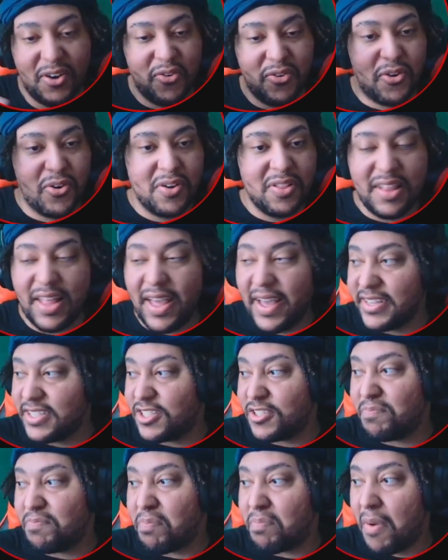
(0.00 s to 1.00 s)

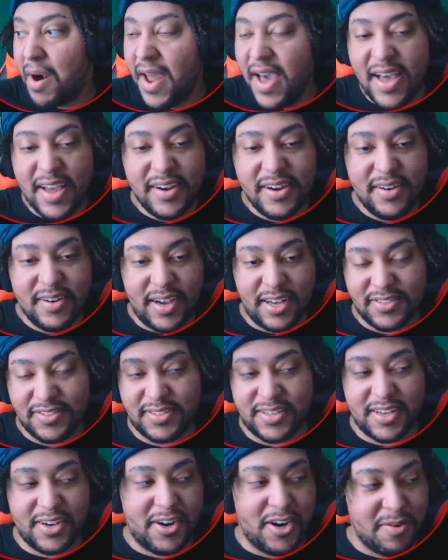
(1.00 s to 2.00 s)
legs spread, I was
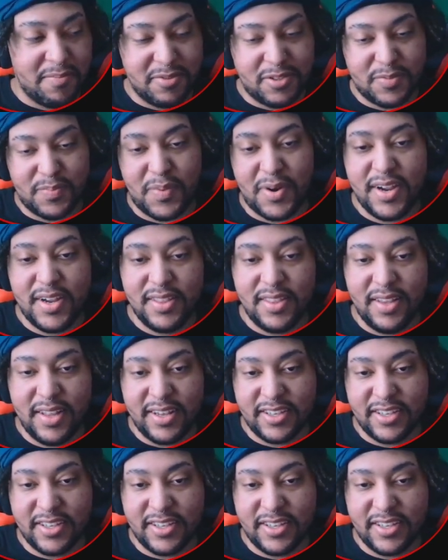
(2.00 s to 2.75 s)
gonna say arm spread,